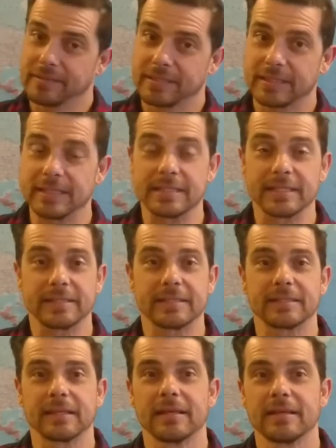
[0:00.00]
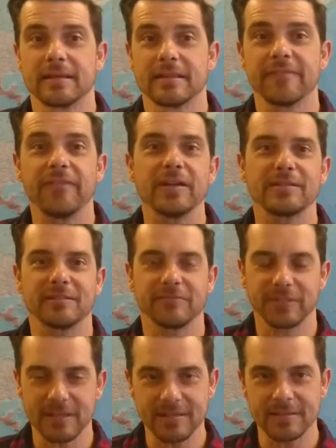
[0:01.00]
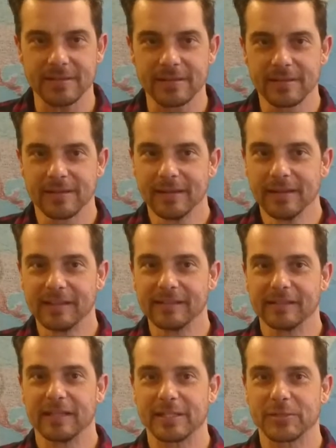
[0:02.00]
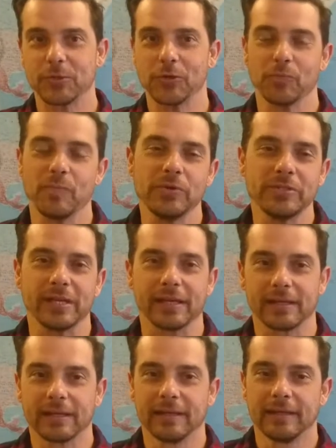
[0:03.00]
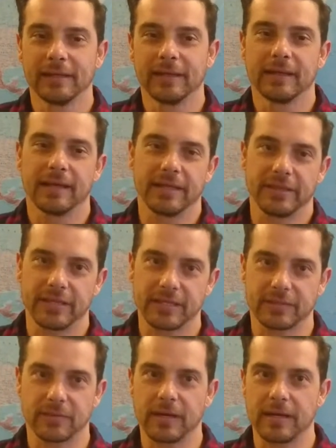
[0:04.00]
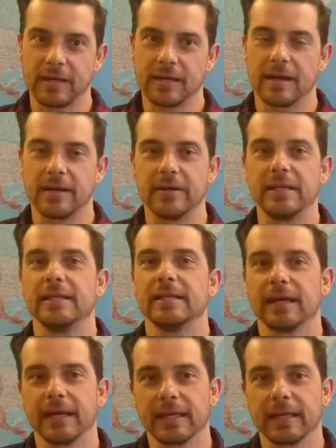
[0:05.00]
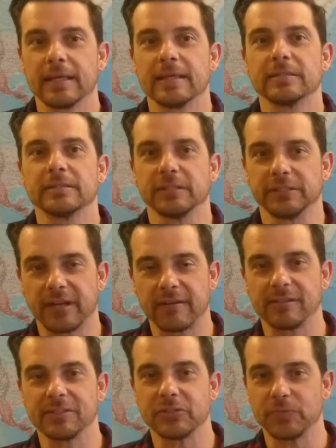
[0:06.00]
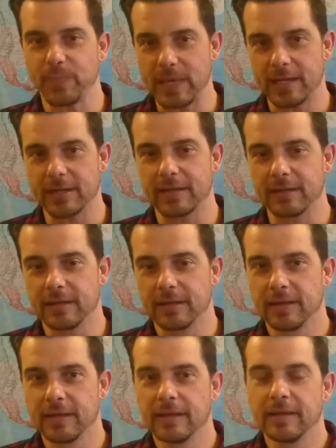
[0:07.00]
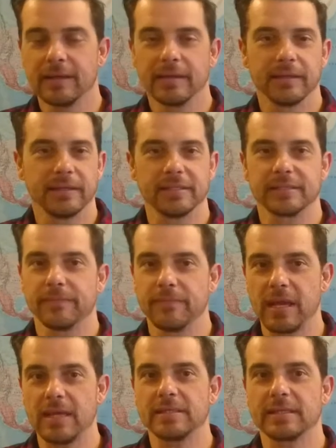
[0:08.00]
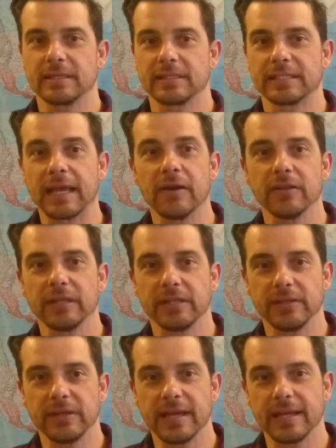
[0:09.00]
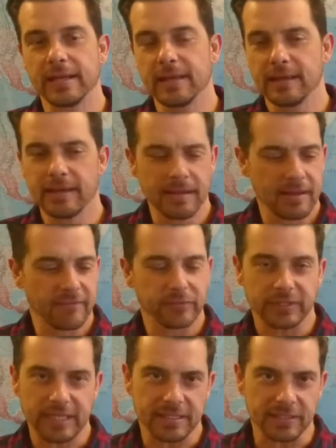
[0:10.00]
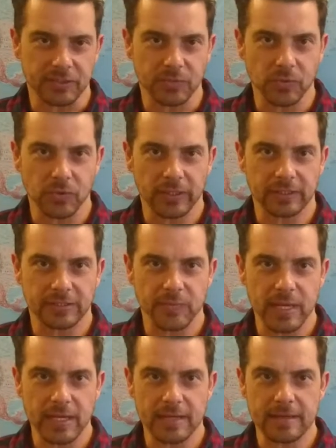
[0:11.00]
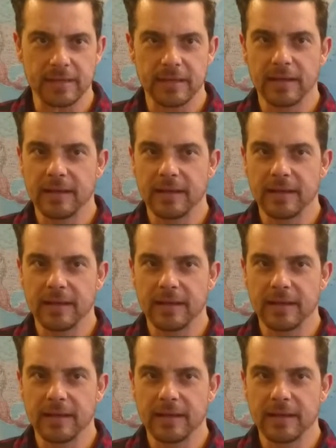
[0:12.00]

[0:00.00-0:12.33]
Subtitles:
Since it's the festive season, let's talk music. And this one I really like is the travel speaker. It is amazing sound that you get for such a small little speaker,